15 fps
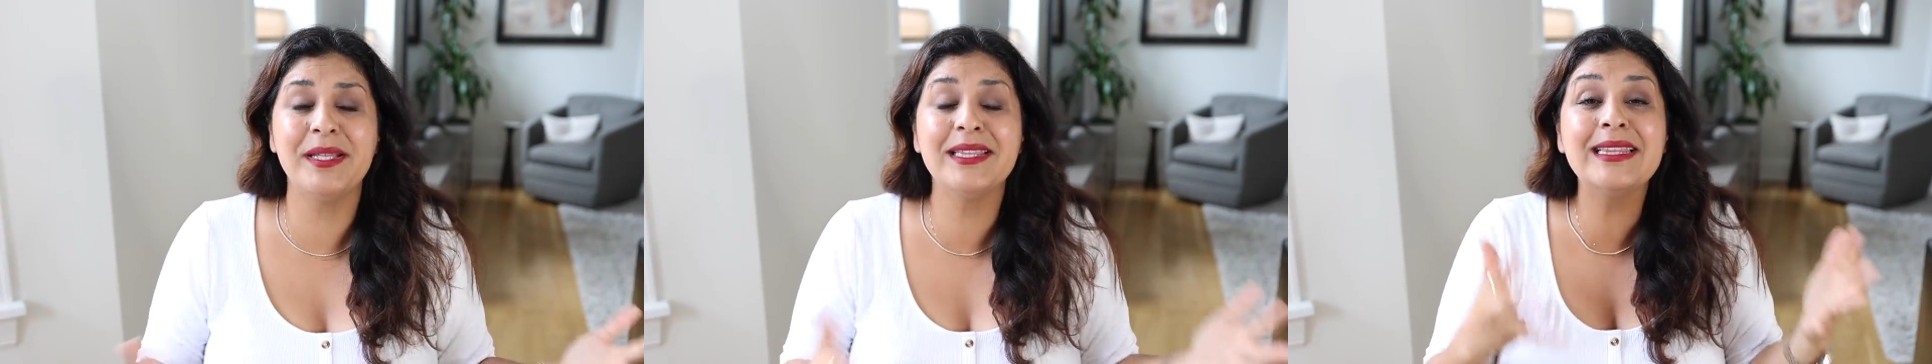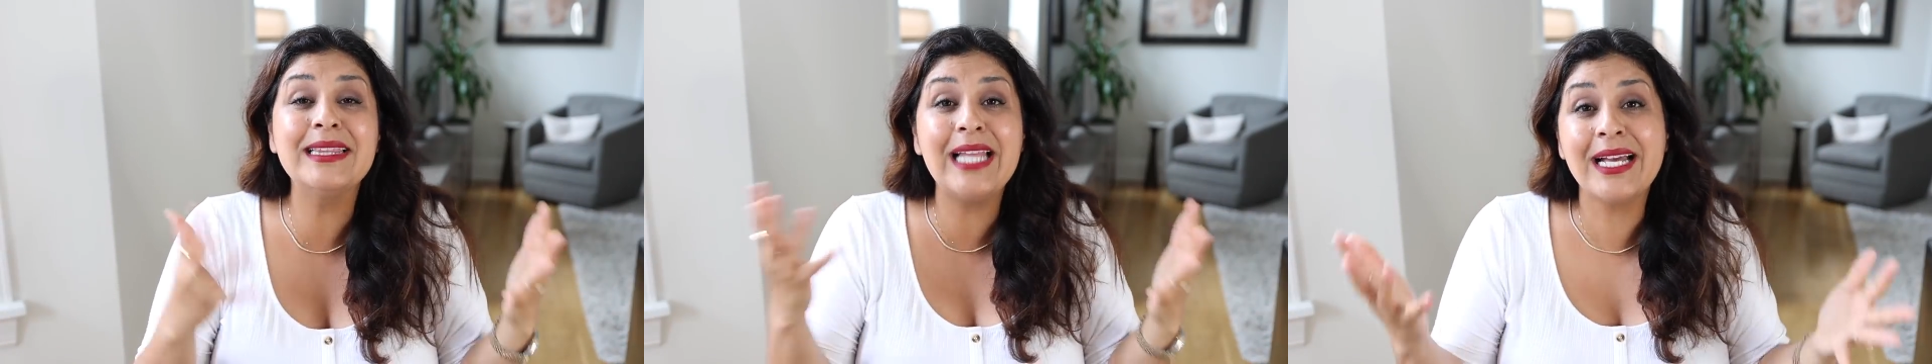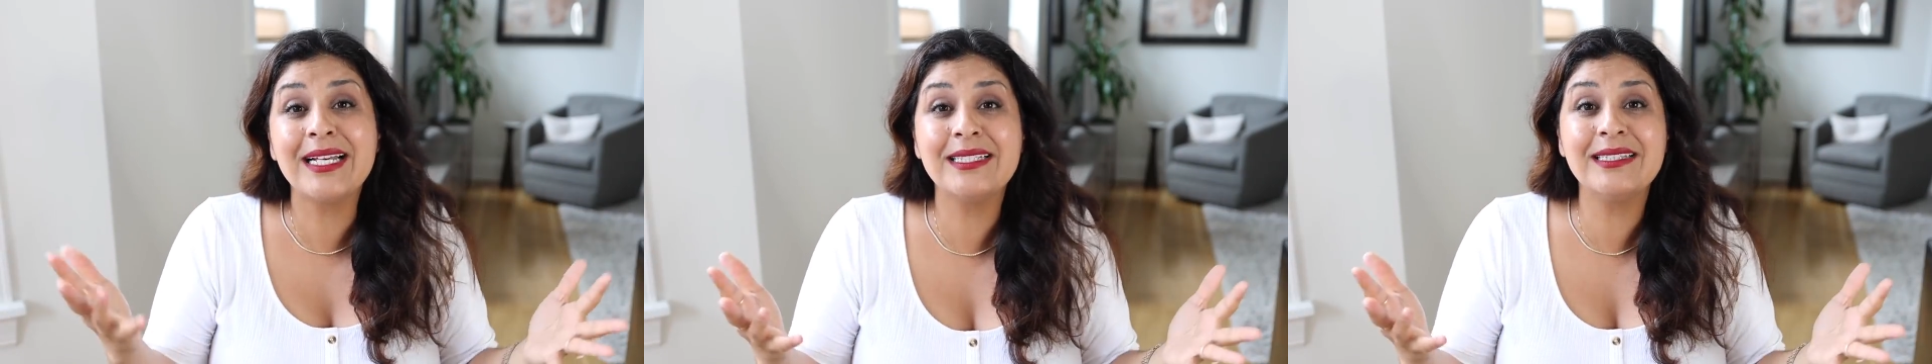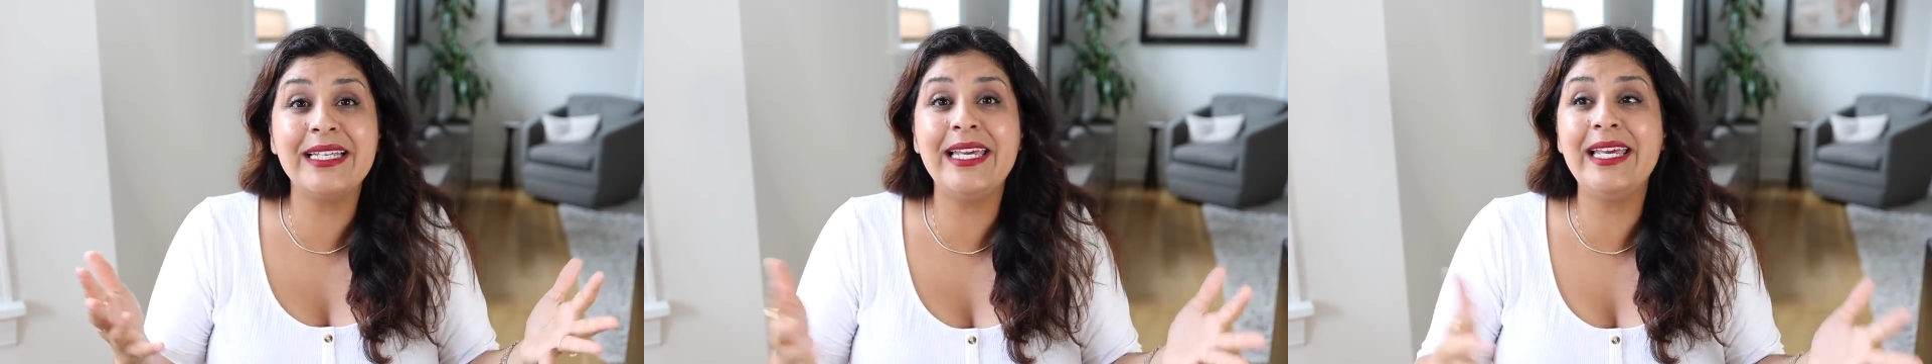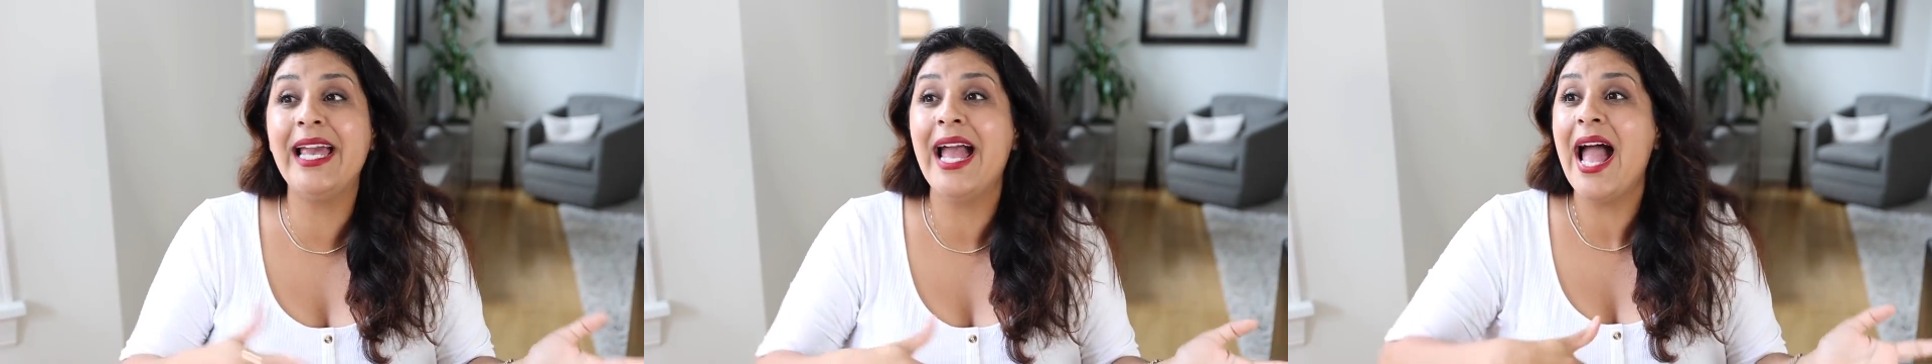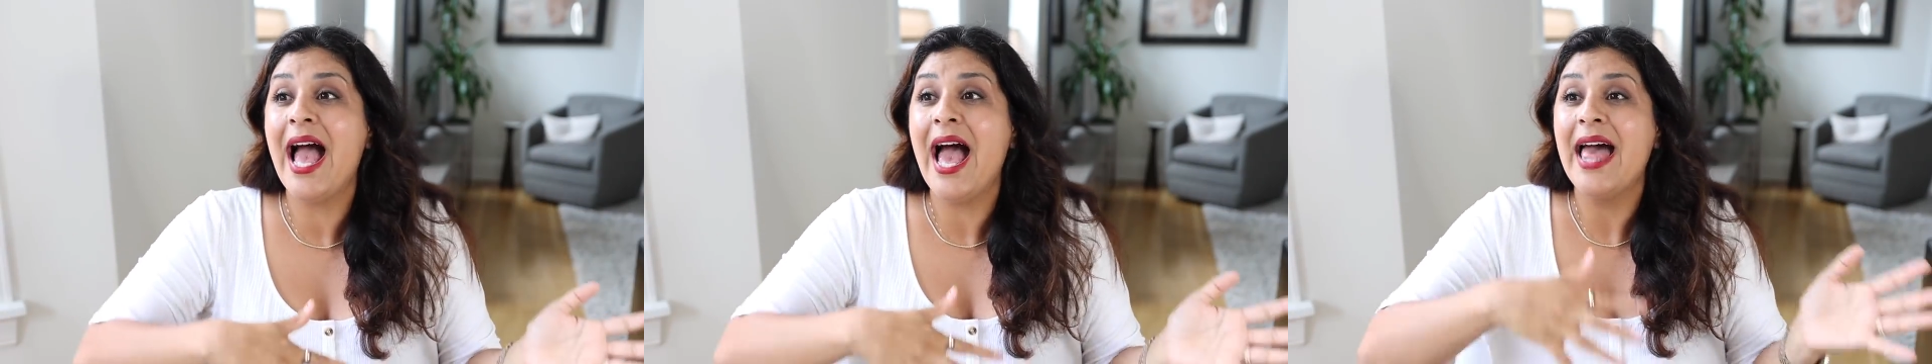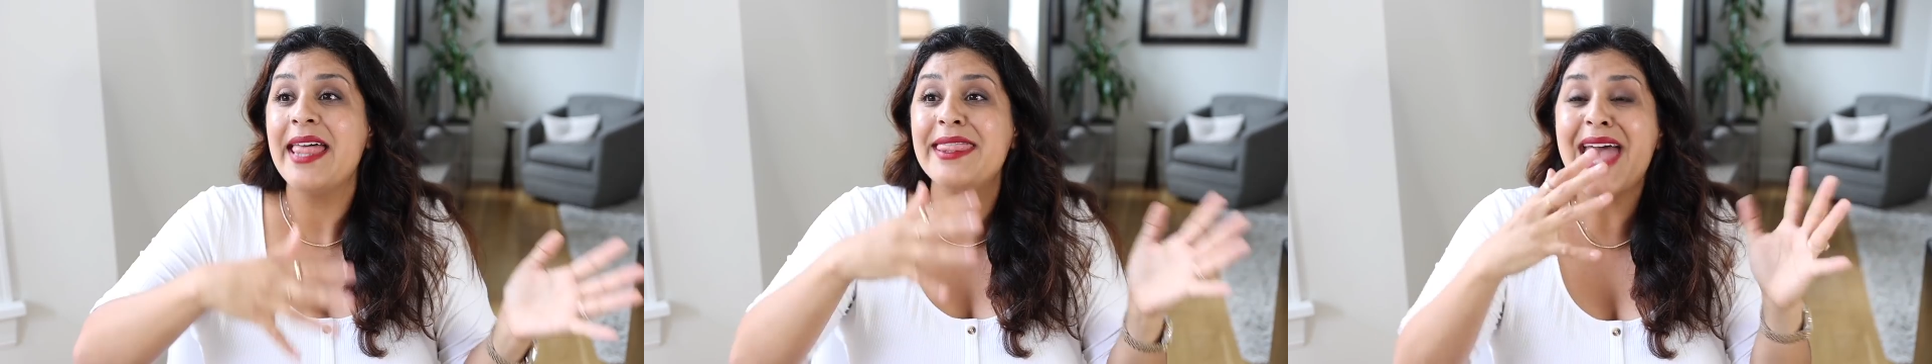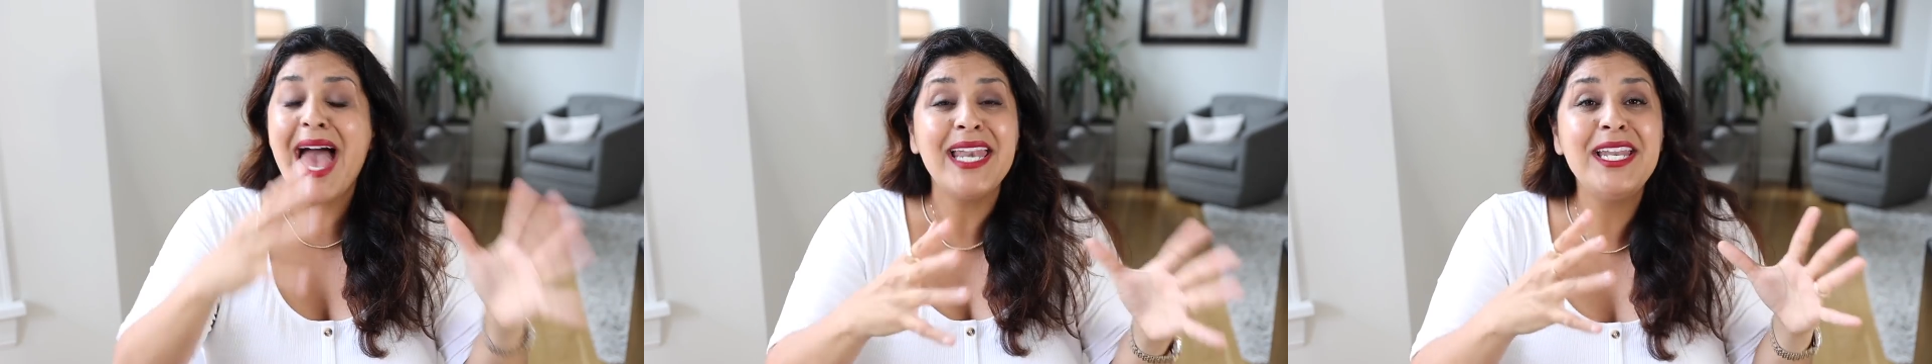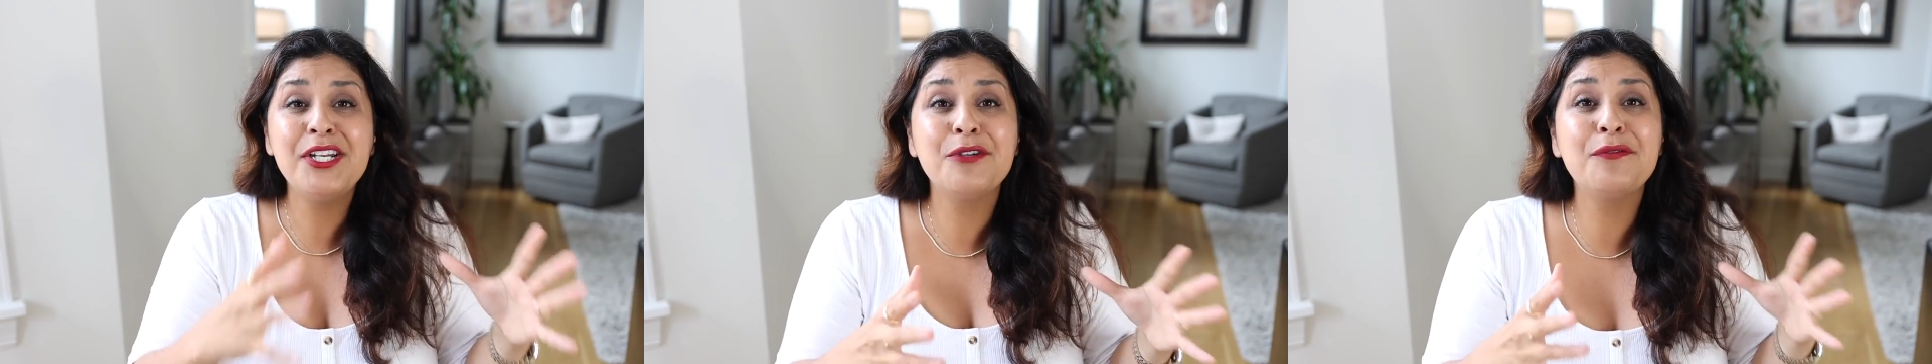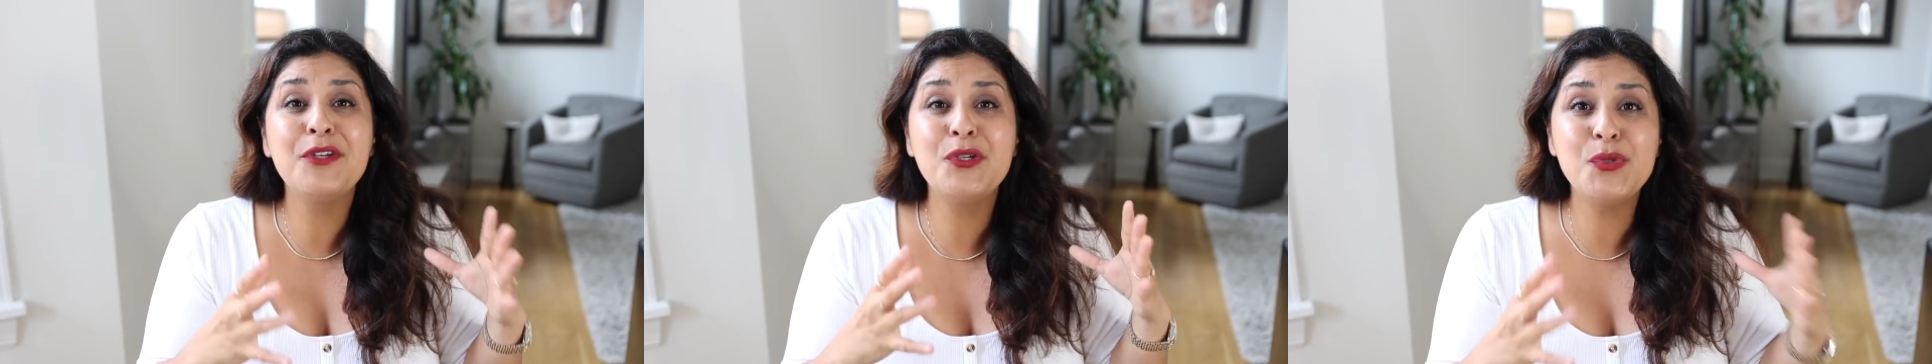But luckily, that
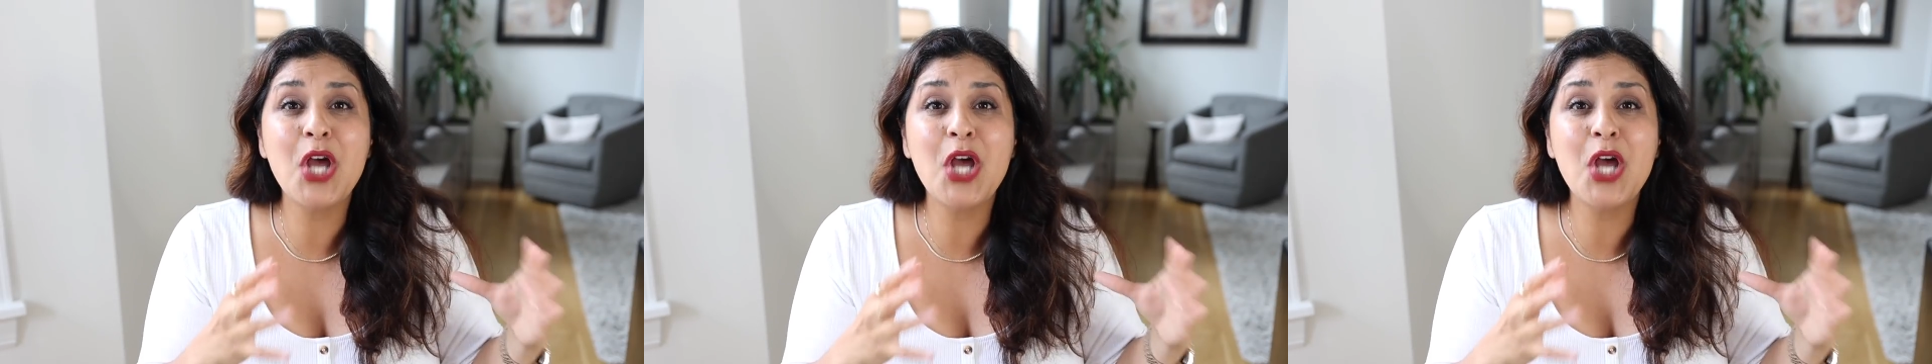interview